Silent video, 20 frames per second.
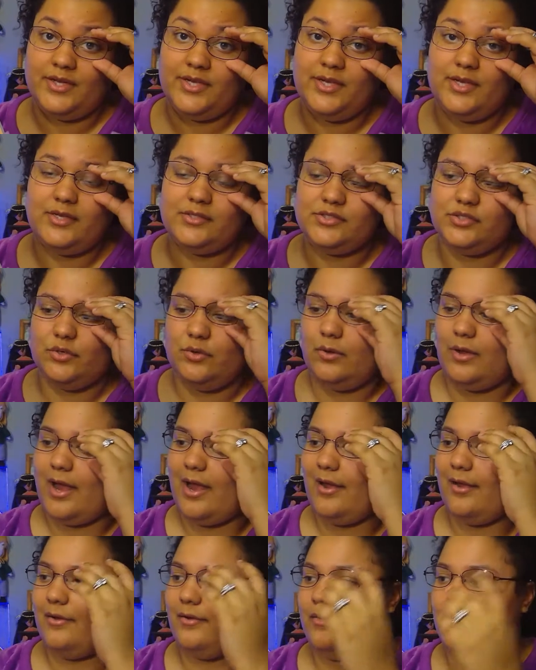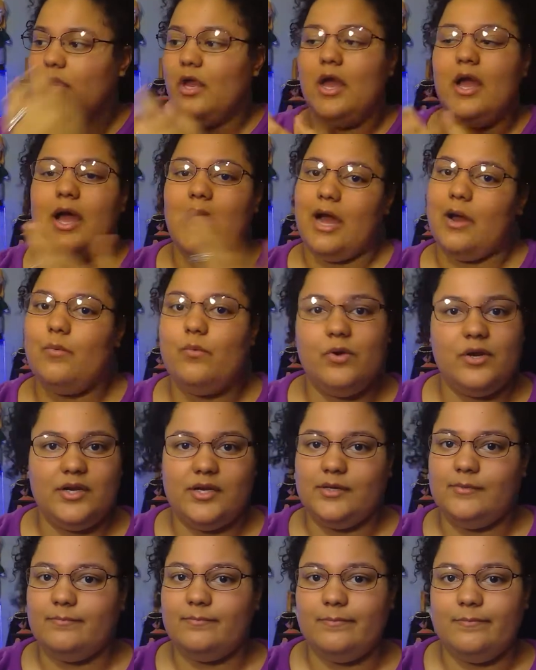it, so I
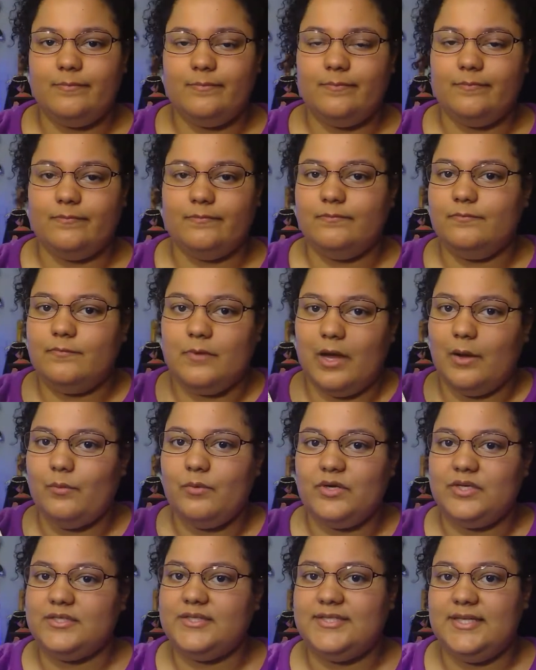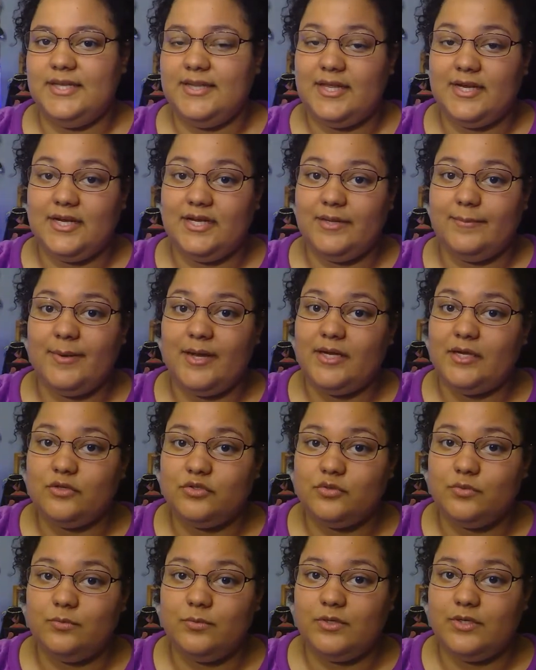wouldn't say that anybody
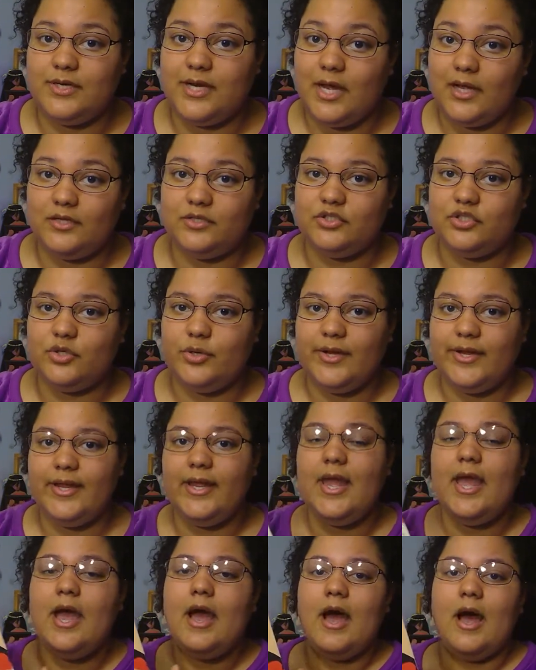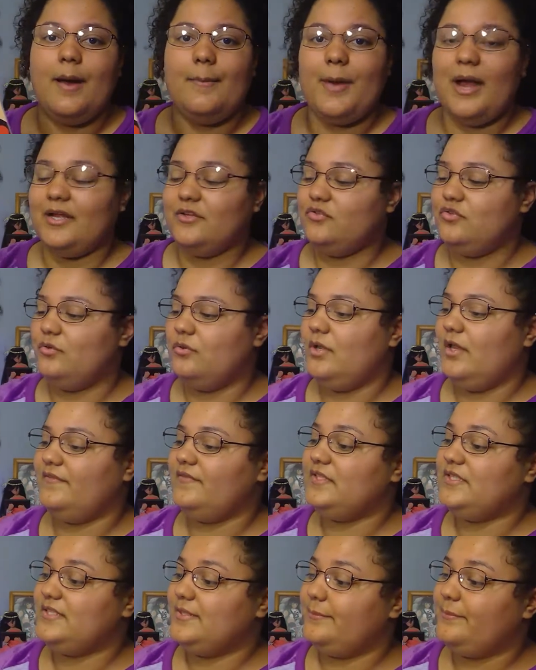else would not enjoy it. I do love
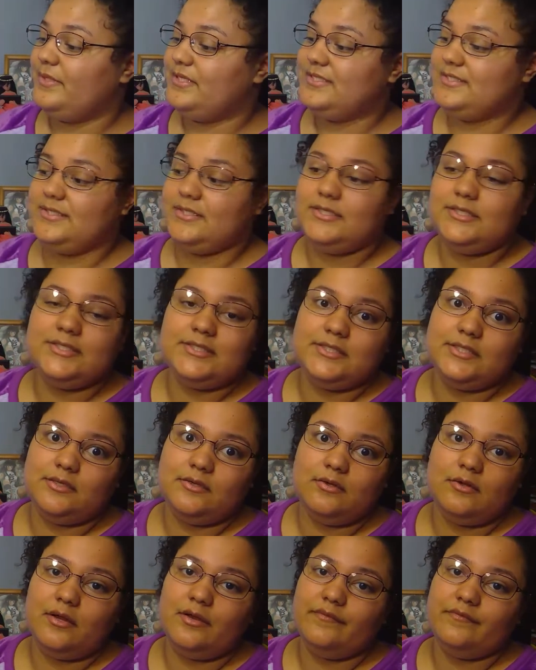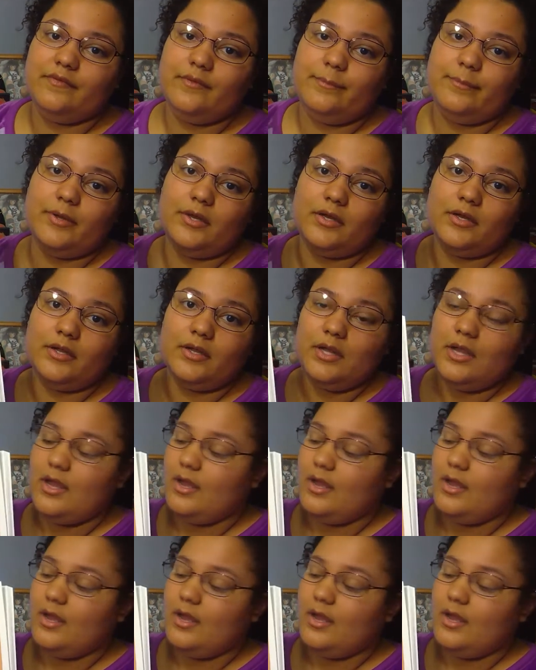the simplicity still of the book.